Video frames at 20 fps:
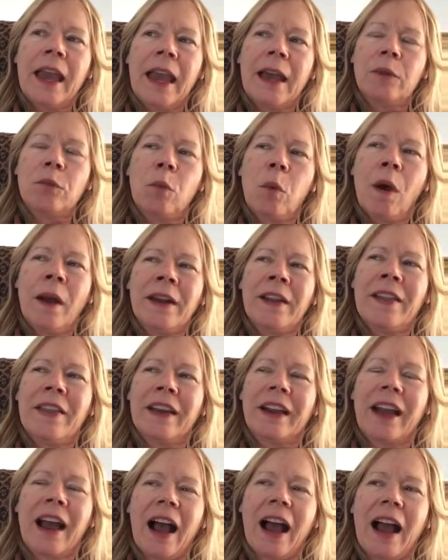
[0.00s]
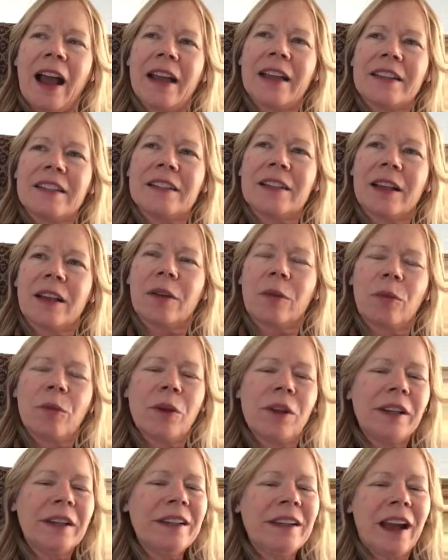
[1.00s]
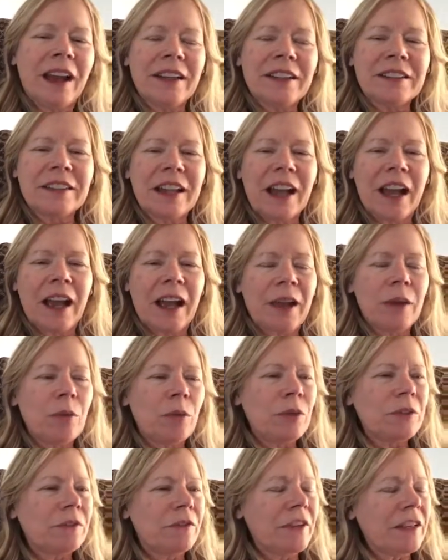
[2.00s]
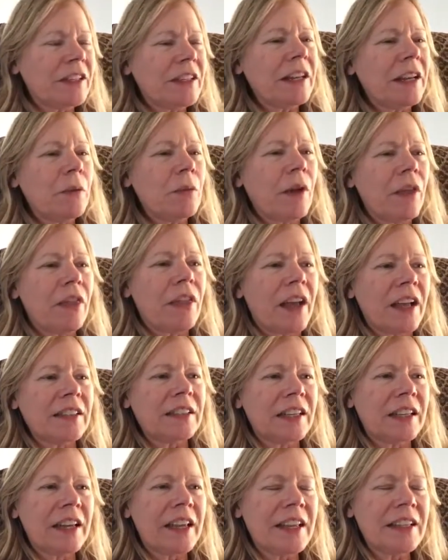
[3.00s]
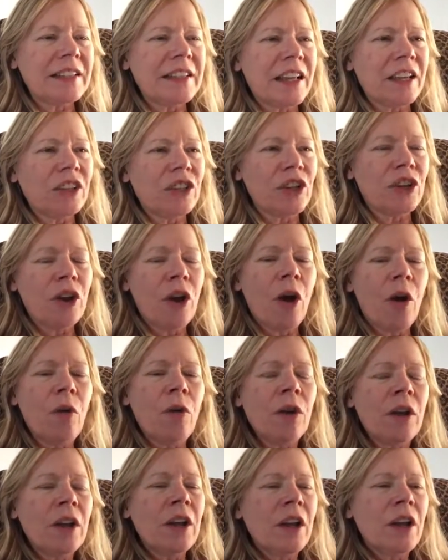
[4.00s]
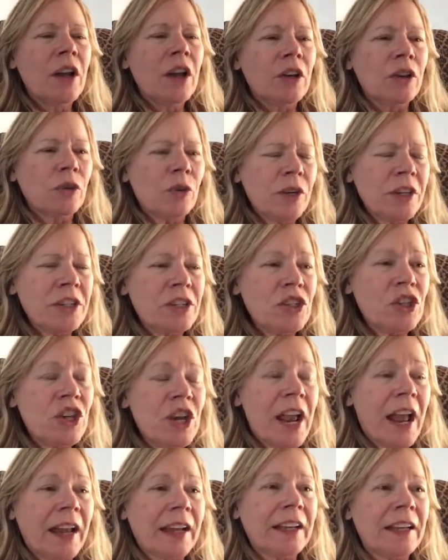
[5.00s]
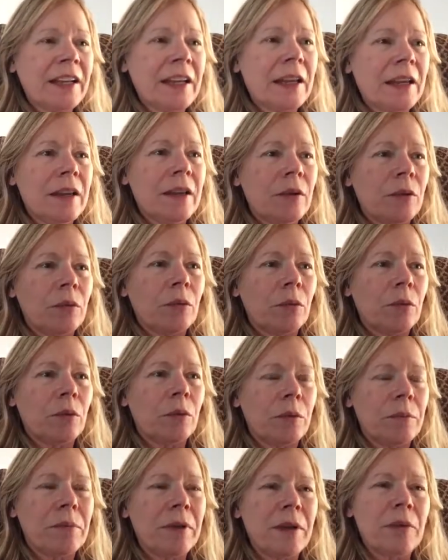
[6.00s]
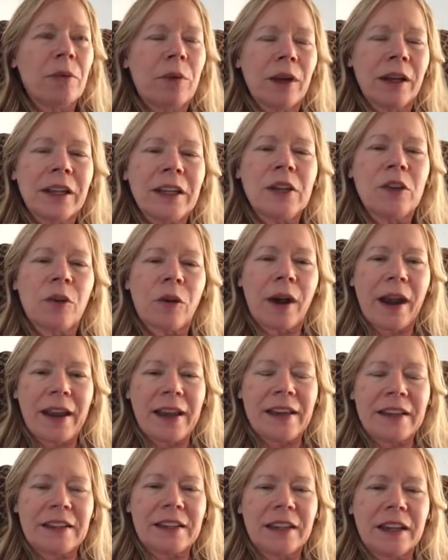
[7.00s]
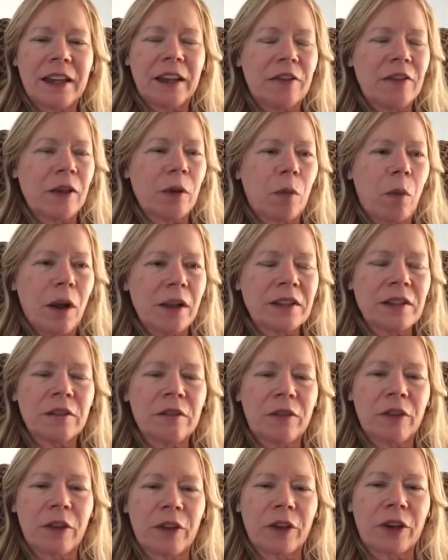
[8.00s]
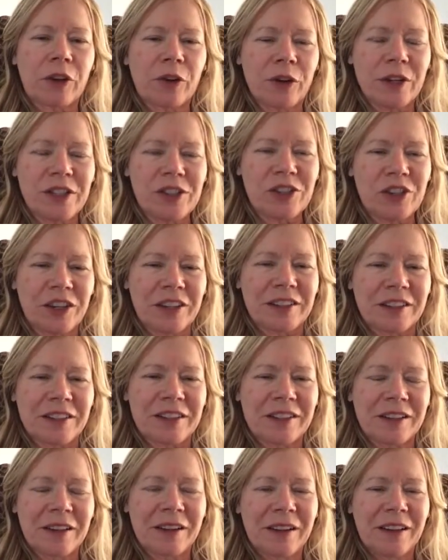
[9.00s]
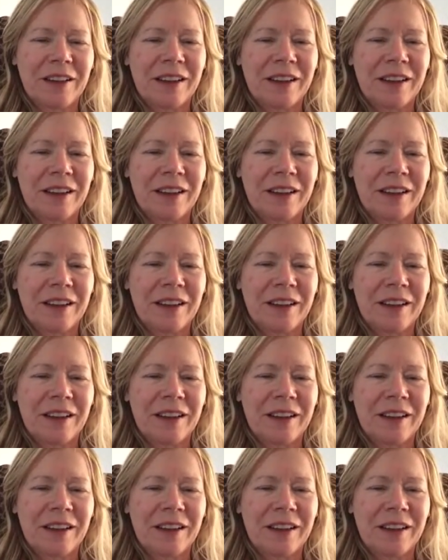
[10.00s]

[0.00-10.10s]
And one of the guys, really nice guy, was visiting with us, and he said, Christianity would be really great if it wasn't for the Christians.